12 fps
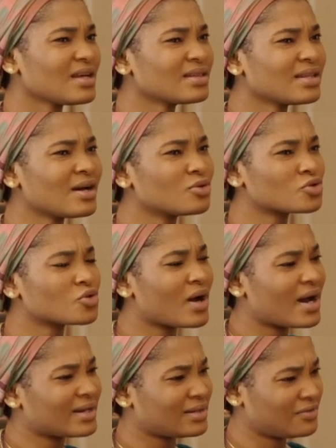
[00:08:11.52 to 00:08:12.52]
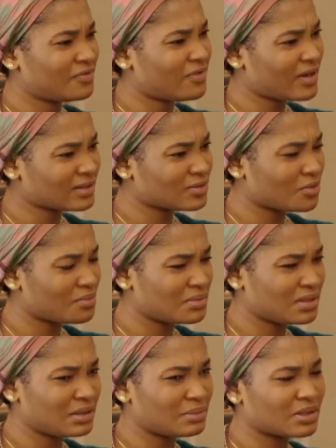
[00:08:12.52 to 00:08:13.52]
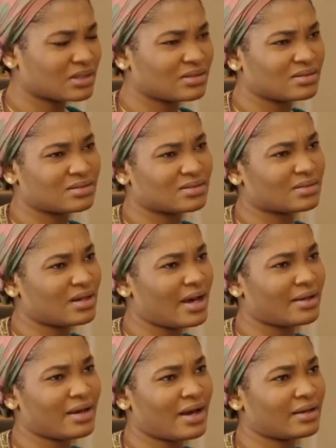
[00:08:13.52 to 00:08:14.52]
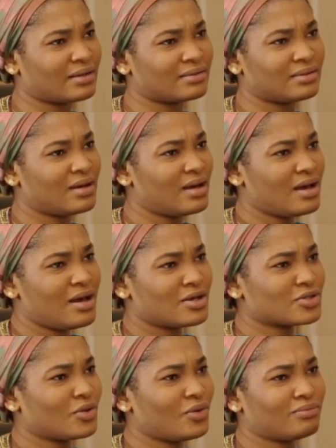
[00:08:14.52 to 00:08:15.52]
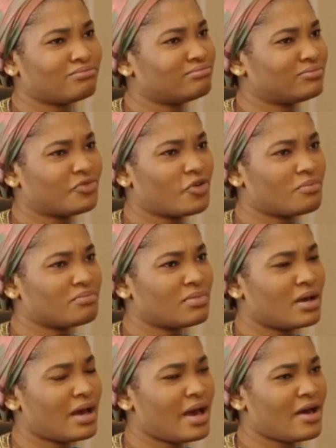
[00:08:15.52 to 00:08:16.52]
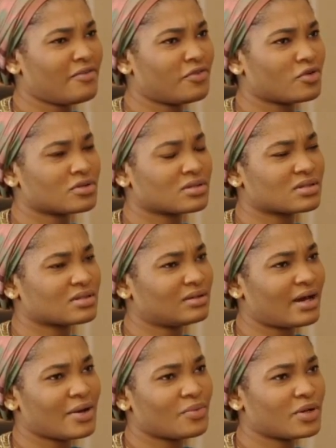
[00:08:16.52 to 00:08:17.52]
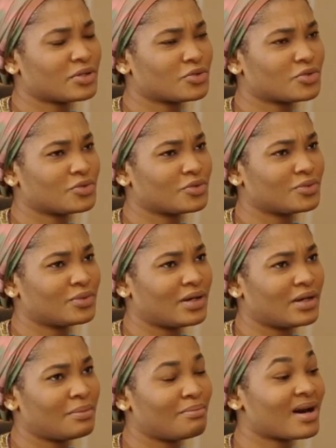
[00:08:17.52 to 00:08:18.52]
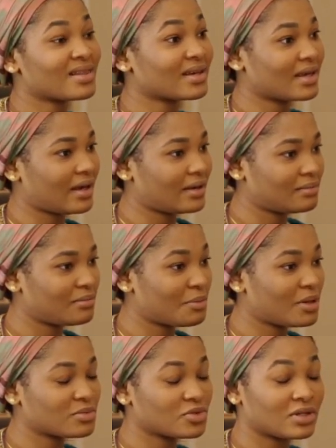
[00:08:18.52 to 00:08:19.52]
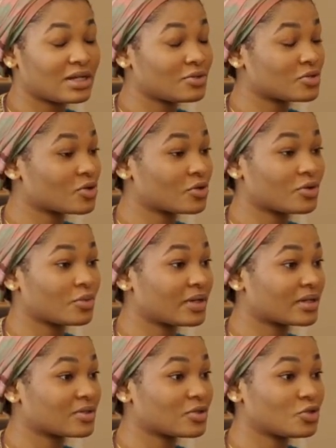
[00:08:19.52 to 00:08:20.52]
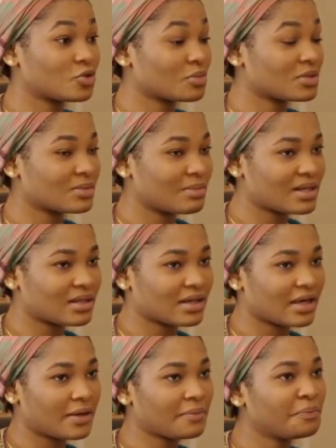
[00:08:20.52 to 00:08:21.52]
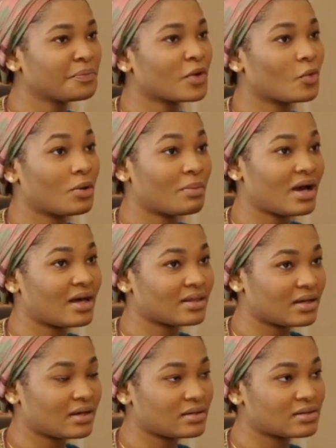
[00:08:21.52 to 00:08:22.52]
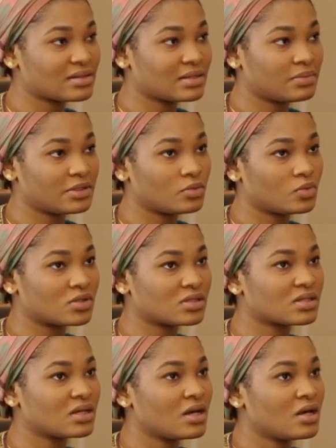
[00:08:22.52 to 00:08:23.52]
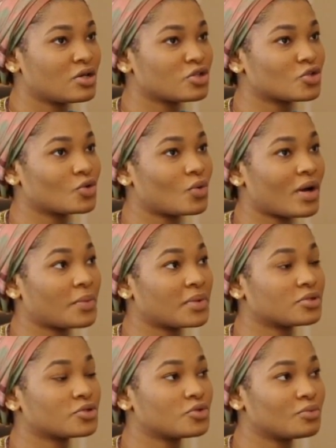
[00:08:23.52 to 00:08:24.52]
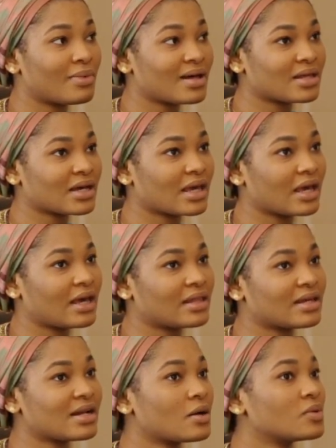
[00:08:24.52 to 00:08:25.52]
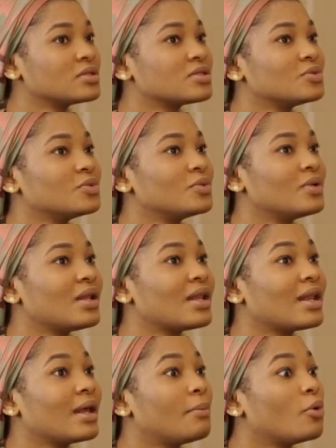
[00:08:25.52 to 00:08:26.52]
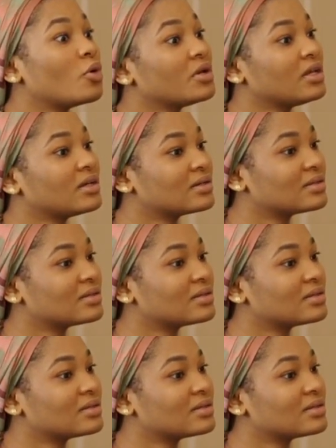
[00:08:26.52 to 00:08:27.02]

that also had an effect on me because so from Air Force, I went to mother care. My mom saw that it's not going to work, so she took me to mother care, where my other sibling was. So I went to mother care. Then I went to Laboni